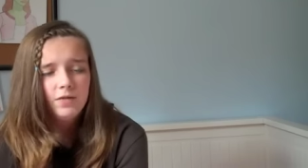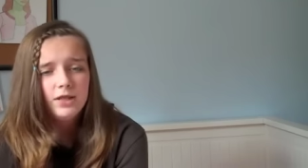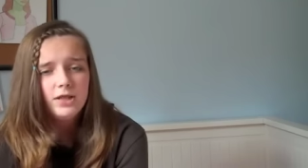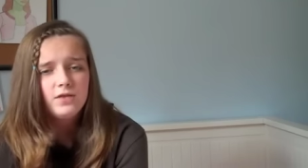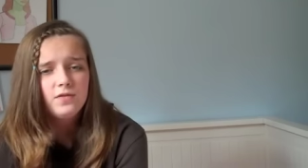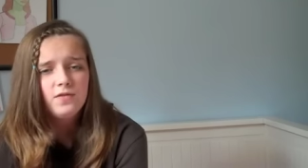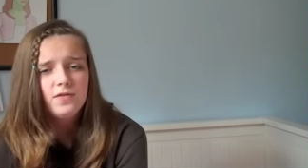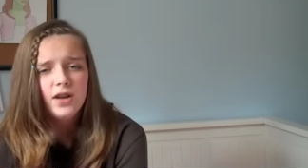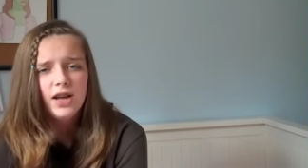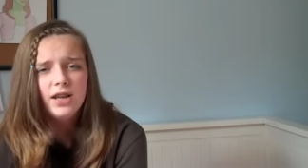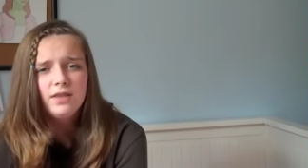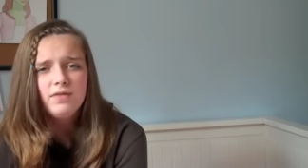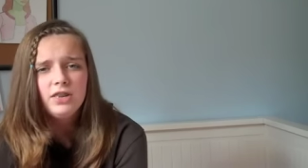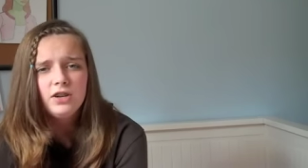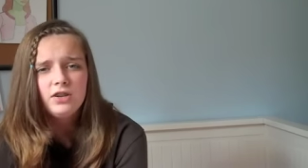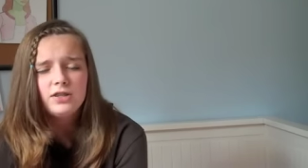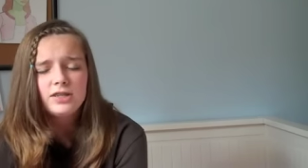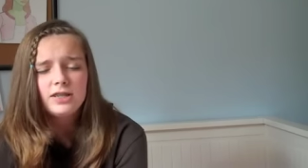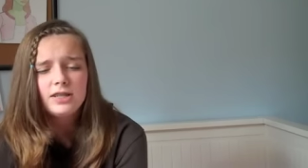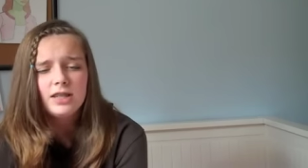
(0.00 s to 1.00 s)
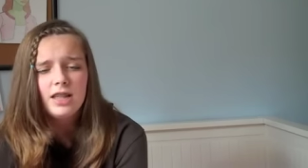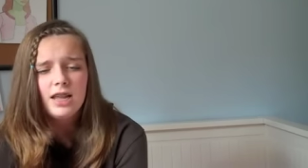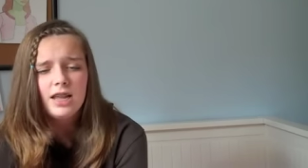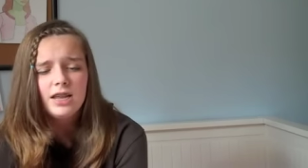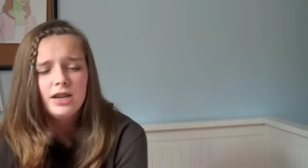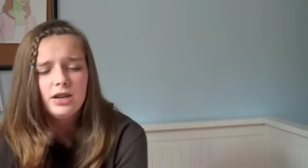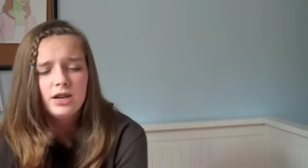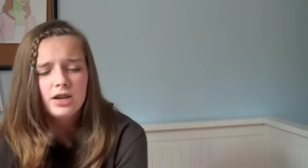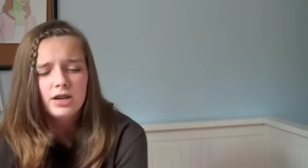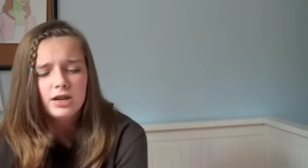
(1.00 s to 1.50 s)
It's five years
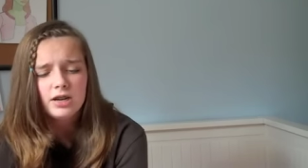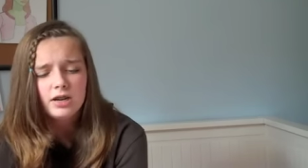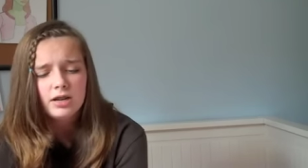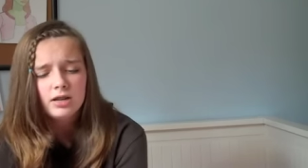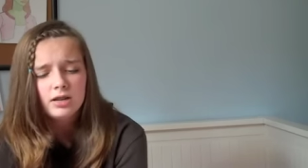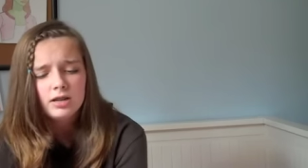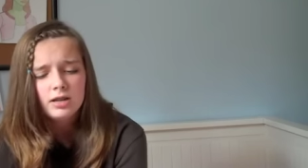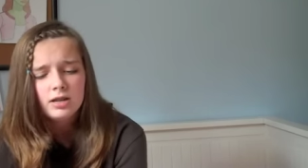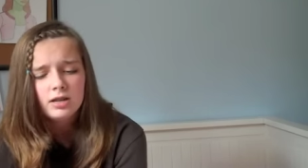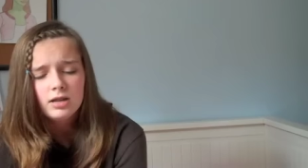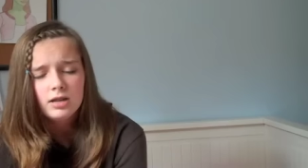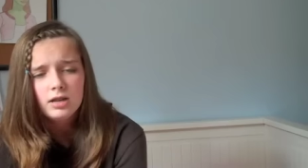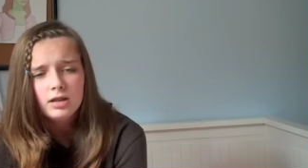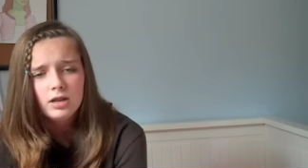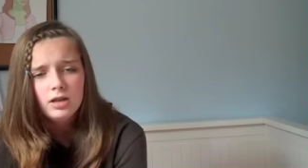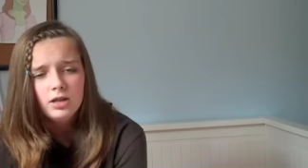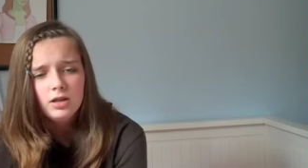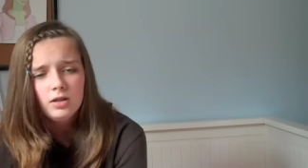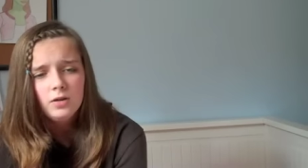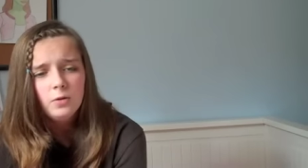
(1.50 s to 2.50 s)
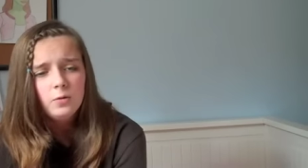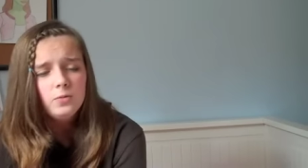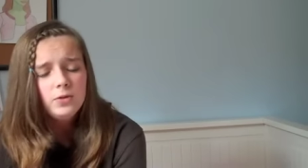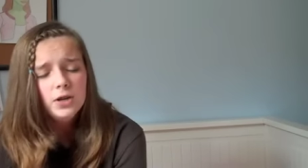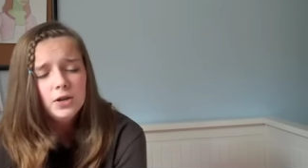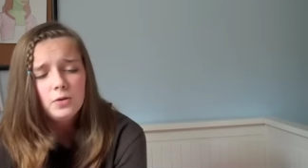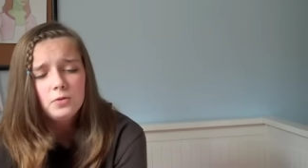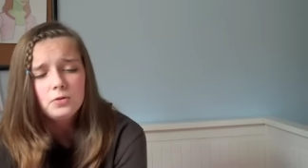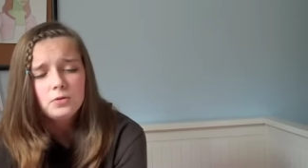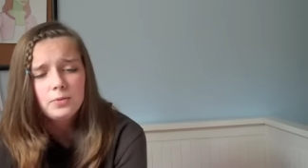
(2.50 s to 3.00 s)
later. Who
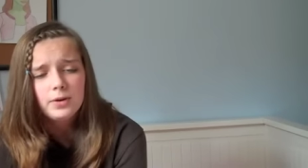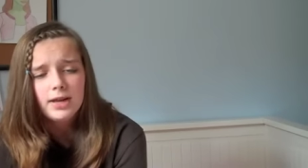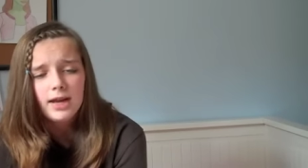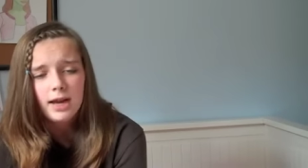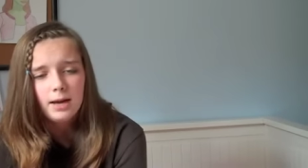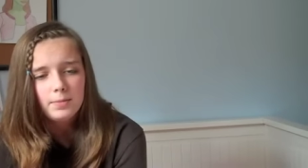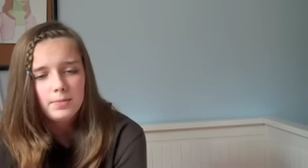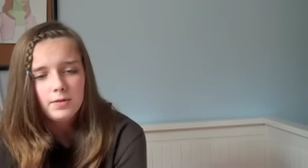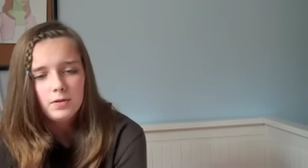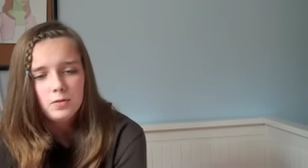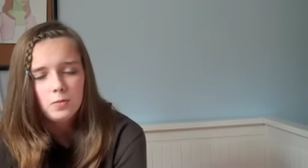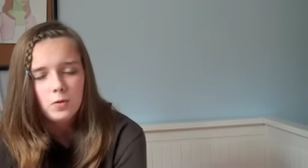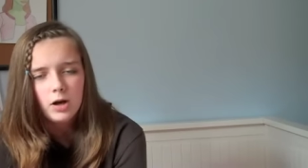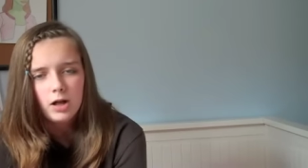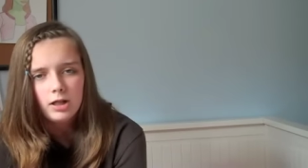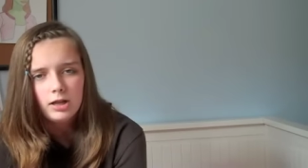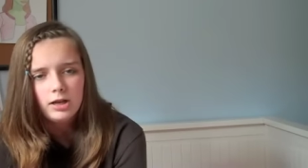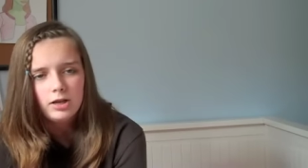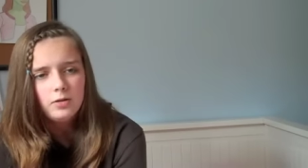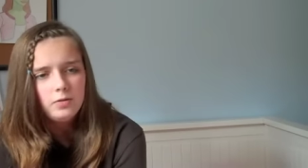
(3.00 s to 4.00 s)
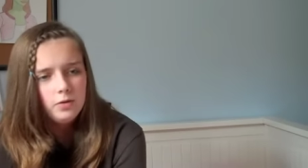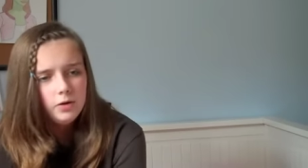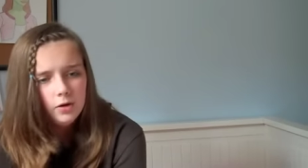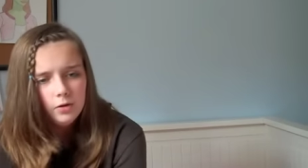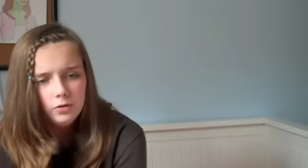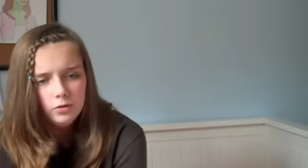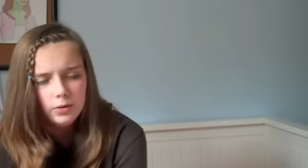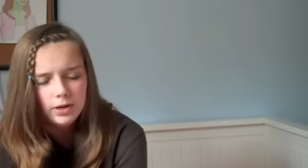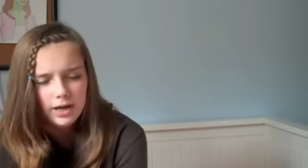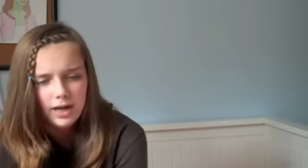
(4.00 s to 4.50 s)
knows what happened to Wally? Who
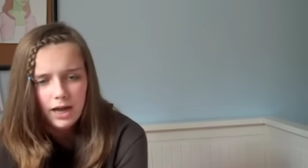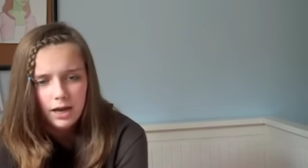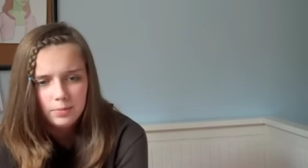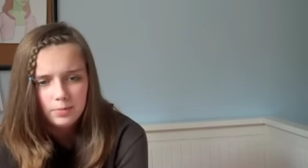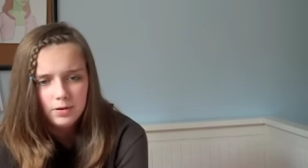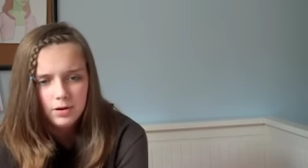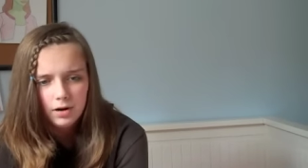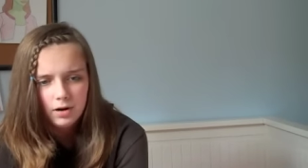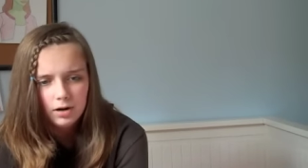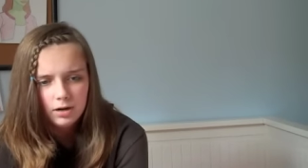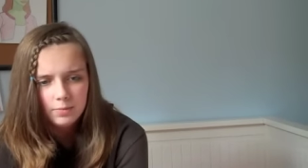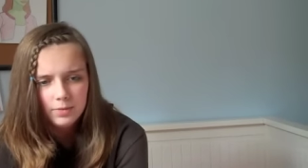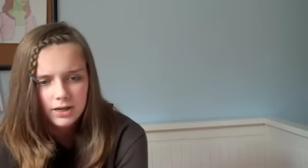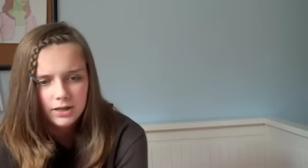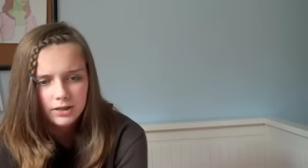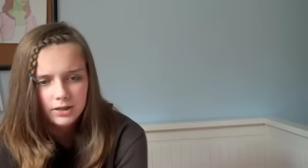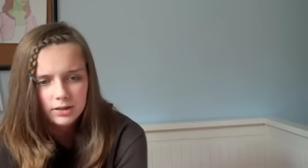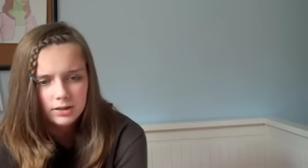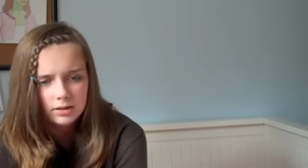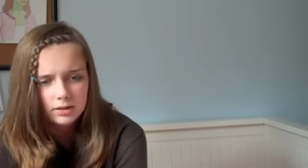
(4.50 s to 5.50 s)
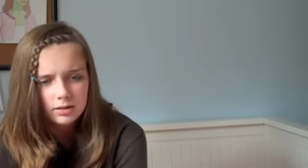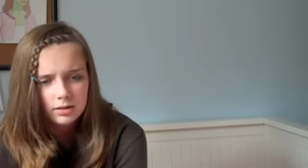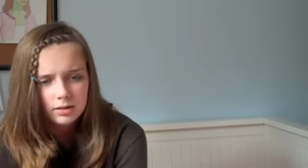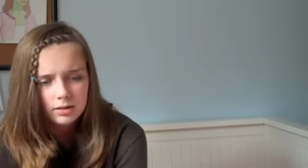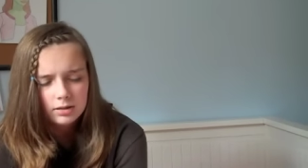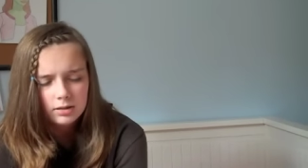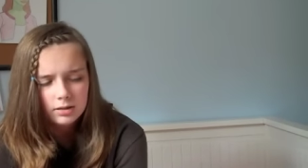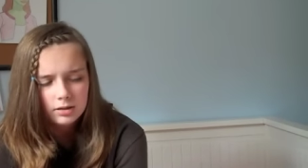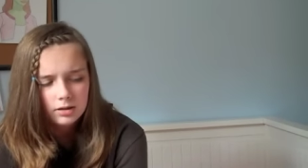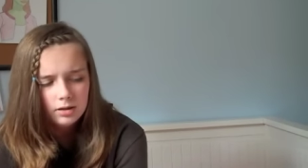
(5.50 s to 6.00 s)
knows what happened to Artemis?
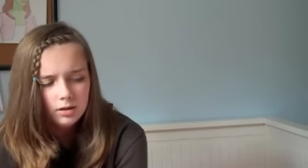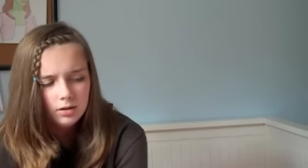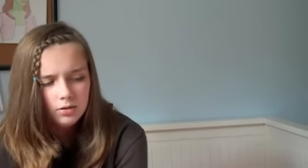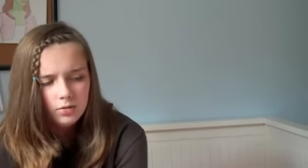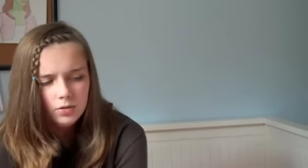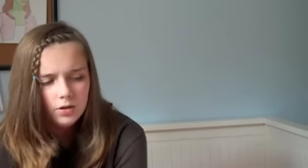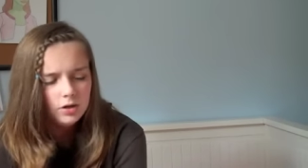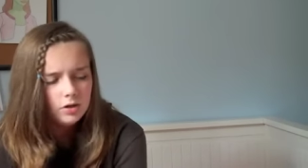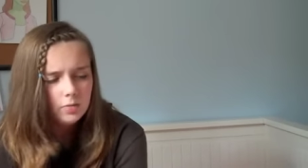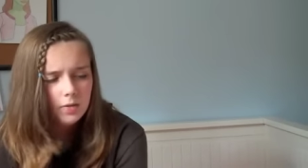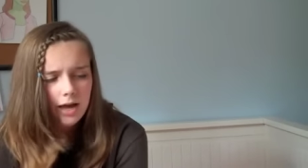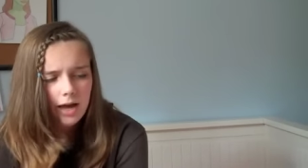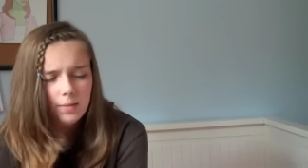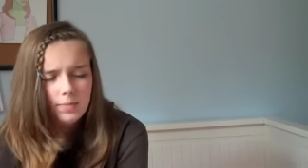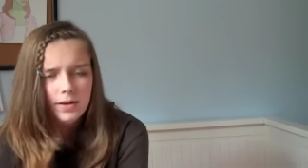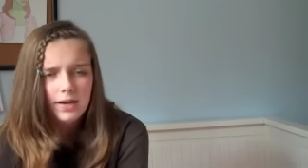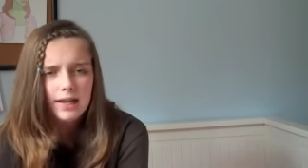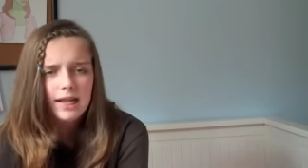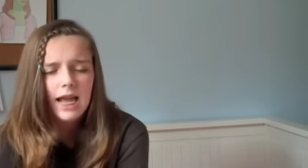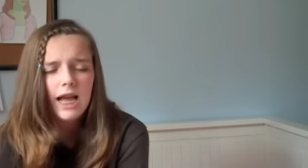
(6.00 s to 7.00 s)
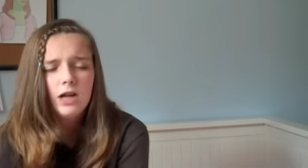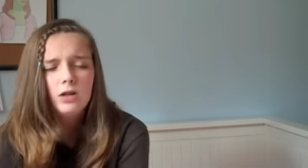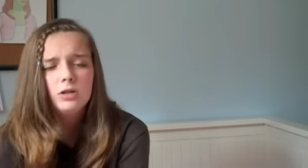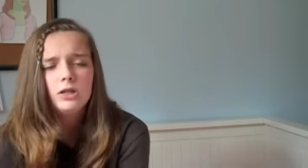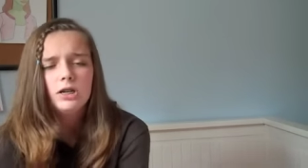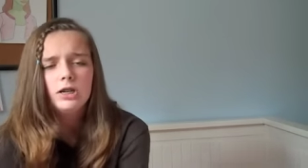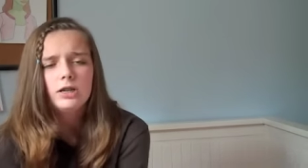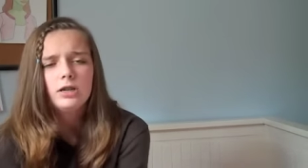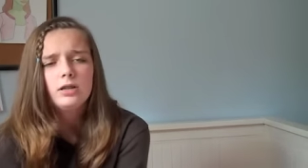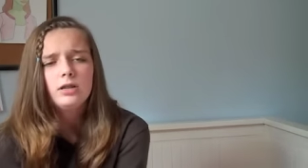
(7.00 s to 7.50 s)
Who knows what happened to
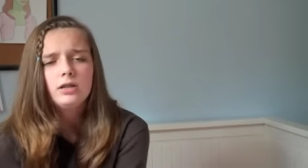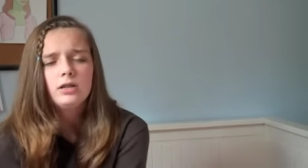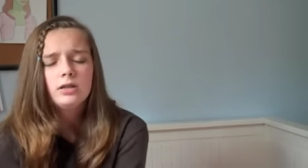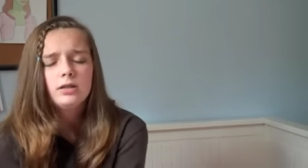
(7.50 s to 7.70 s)
Kaldur?